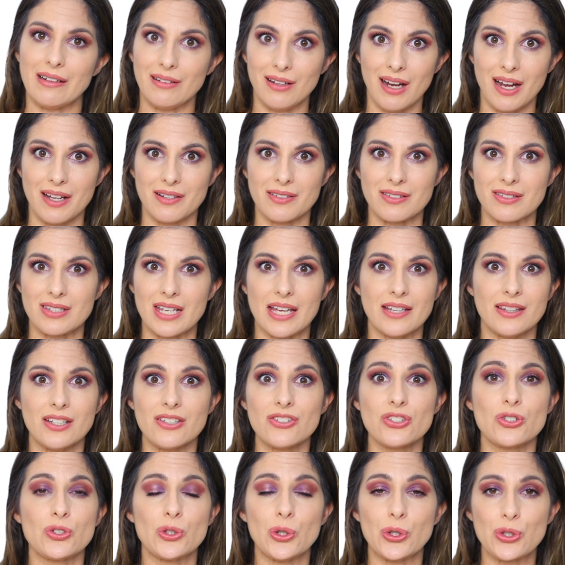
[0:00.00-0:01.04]
lens and
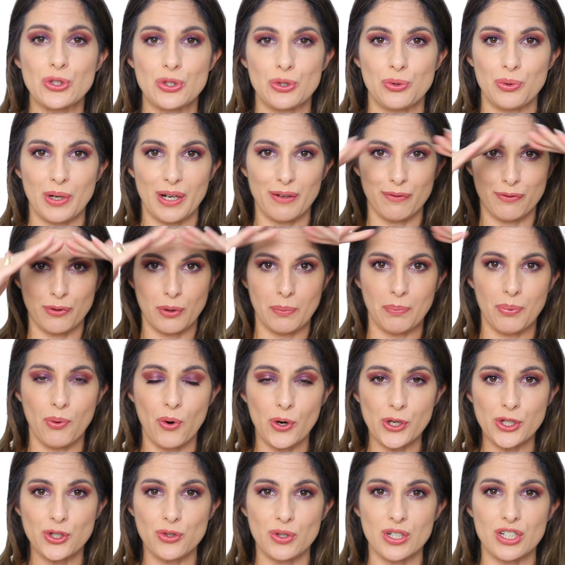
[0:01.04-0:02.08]
this looks great for
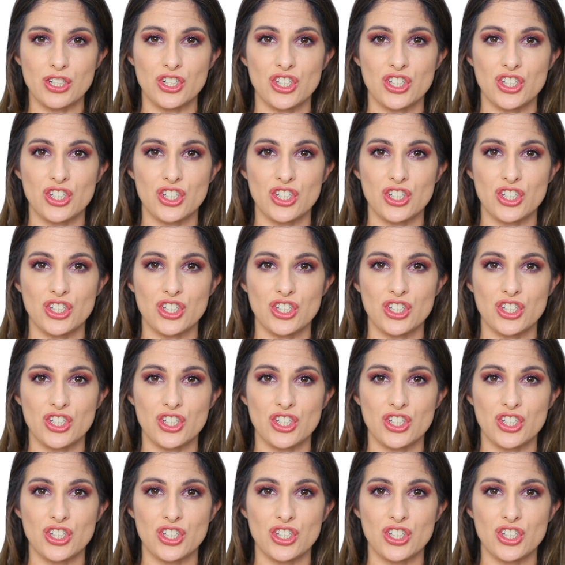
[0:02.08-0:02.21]
portrait